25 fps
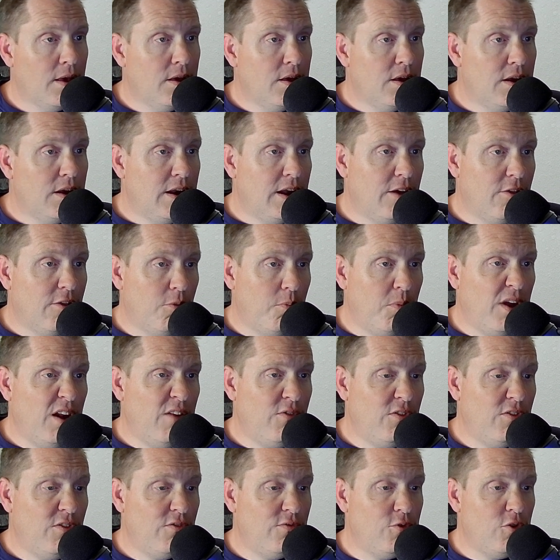Now, the
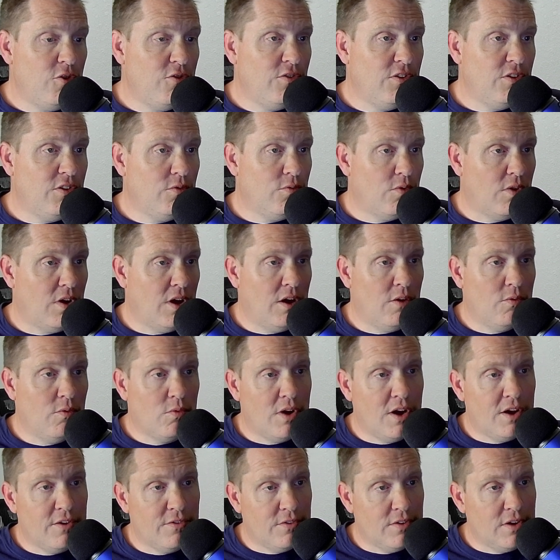benefits of using uh,
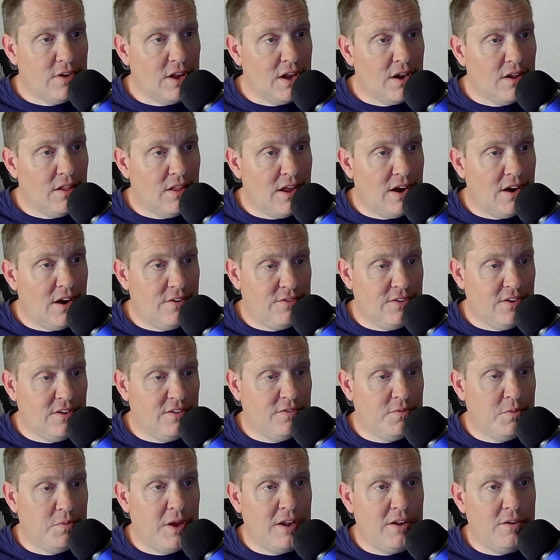Roslyn analyzers
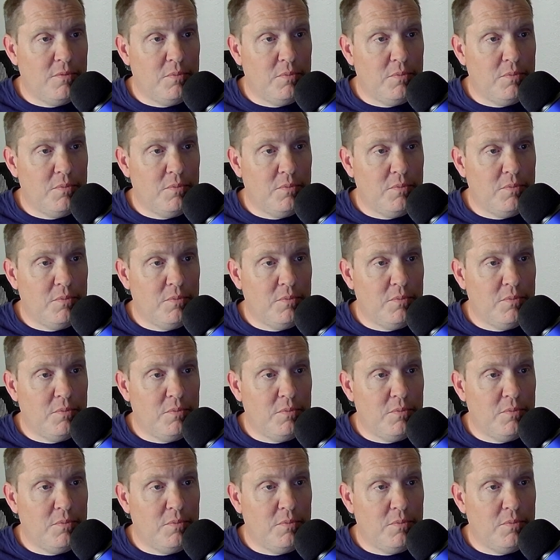extend